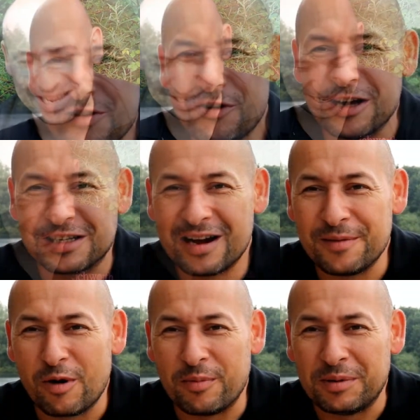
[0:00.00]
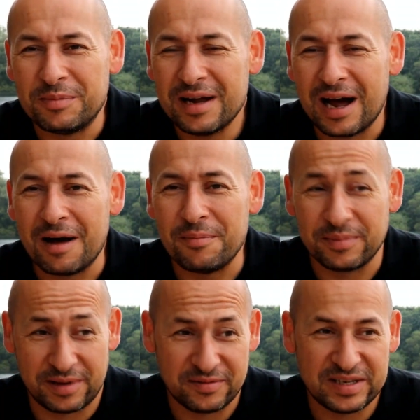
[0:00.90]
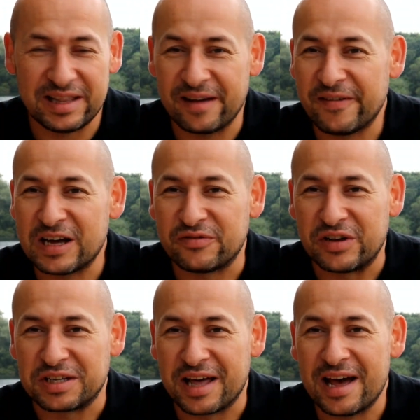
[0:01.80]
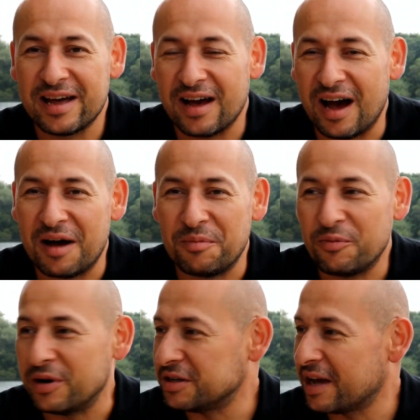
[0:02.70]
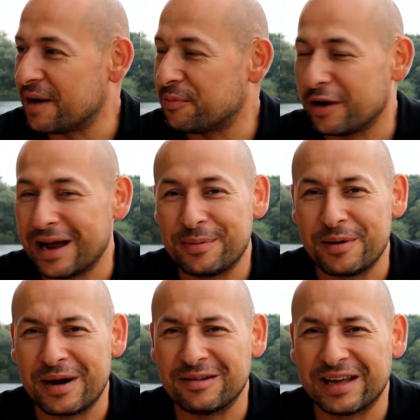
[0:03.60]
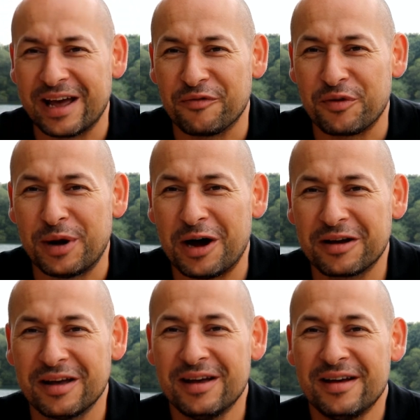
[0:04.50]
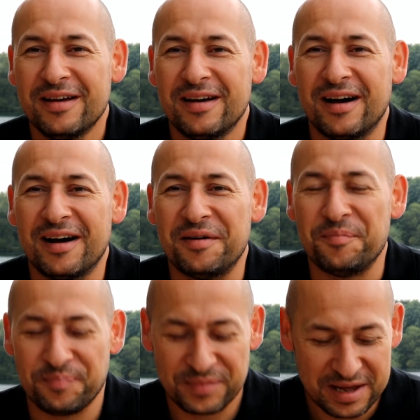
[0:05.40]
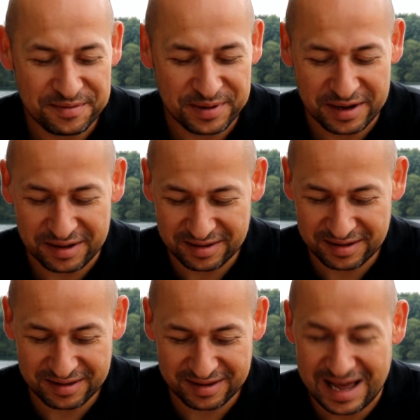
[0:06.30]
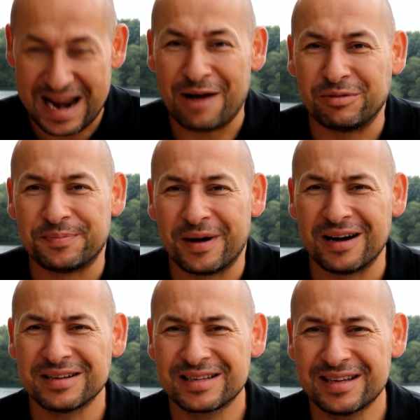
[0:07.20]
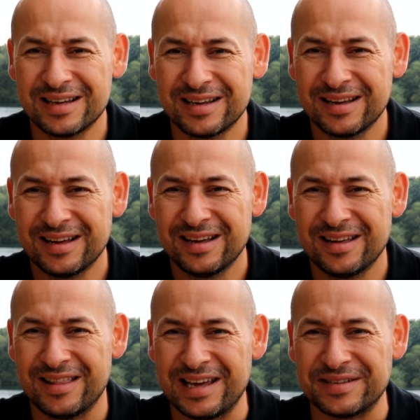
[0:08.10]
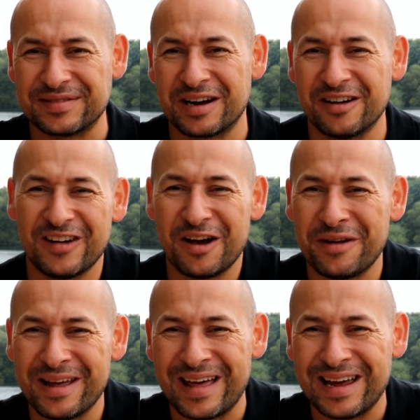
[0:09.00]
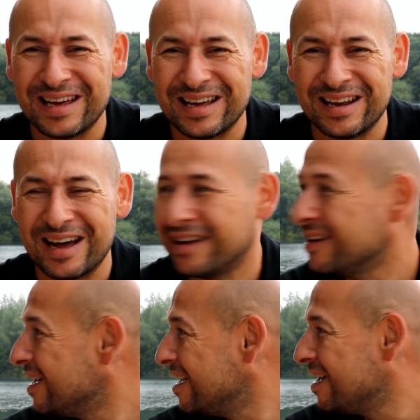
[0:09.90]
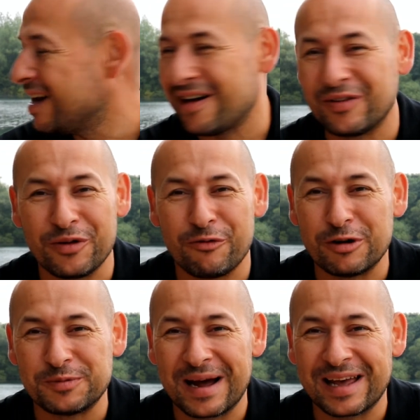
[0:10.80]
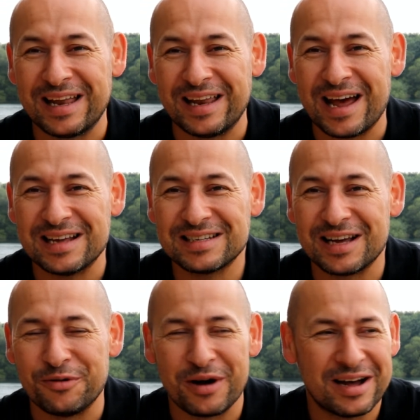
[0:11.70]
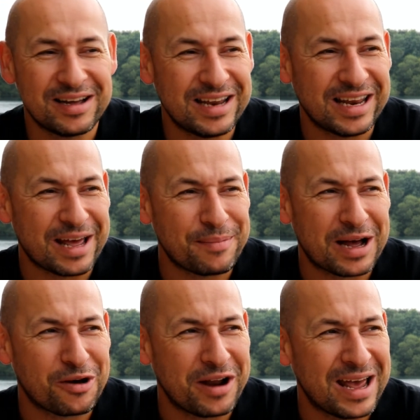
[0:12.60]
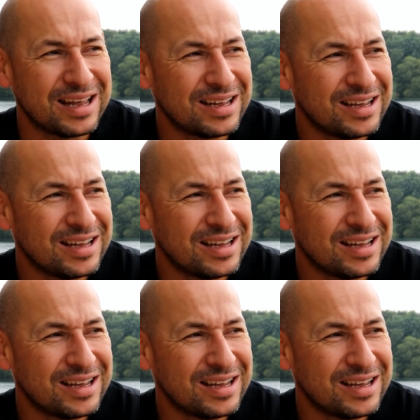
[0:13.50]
Right, slight problem. You've seen that first fish there, which, yeah, pretty happy about to get off the mark. But an hour's passed, these have started flowing, haven't they? And haven't got the rods back in yet, so need to get back on it.